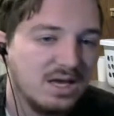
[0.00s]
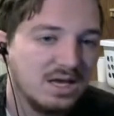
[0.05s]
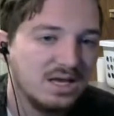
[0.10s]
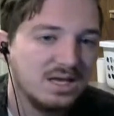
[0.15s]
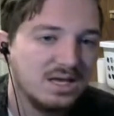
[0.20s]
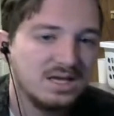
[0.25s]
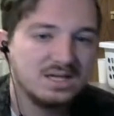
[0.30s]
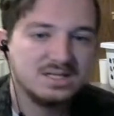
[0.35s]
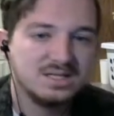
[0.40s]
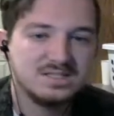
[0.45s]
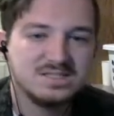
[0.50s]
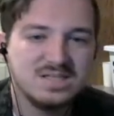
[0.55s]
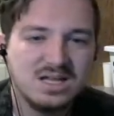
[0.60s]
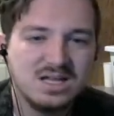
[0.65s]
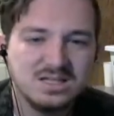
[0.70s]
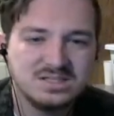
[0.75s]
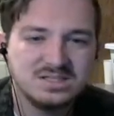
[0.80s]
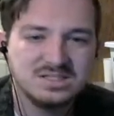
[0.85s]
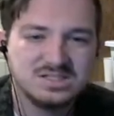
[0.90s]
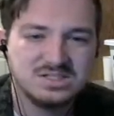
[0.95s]
And it's
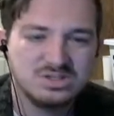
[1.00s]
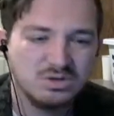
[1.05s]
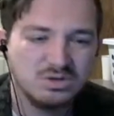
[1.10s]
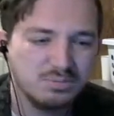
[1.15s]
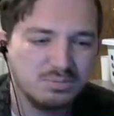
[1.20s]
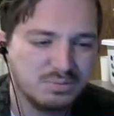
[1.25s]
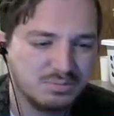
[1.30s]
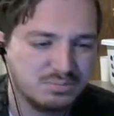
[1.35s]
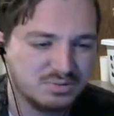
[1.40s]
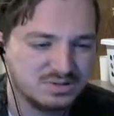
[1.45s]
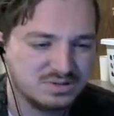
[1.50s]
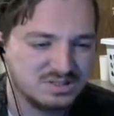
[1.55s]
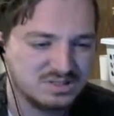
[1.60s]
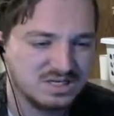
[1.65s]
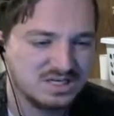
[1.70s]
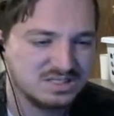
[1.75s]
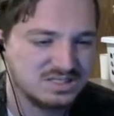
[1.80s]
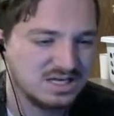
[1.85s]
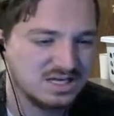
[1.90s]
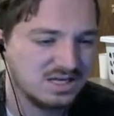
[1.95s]
not stupid
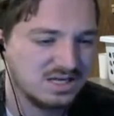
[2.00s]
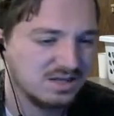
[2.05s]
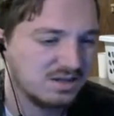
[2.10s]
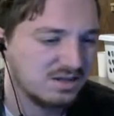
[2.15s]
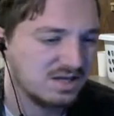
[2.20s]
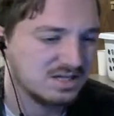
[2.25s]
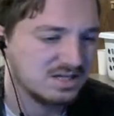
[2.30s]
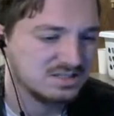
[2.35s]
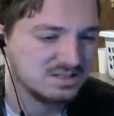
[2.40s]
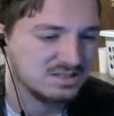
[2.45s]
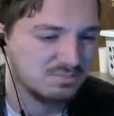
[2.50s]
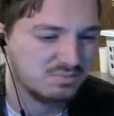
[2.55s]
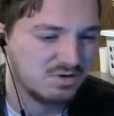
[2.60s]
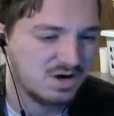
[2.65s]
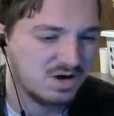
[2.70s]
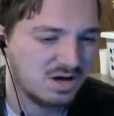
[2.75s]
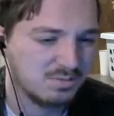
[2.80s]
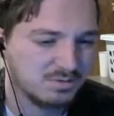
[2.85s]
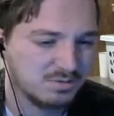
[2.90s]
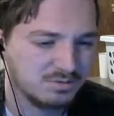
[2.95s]
precise either, that's the
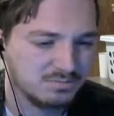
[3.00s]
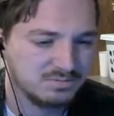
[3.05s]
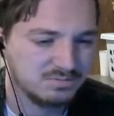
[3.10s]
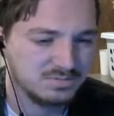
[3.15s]
problem.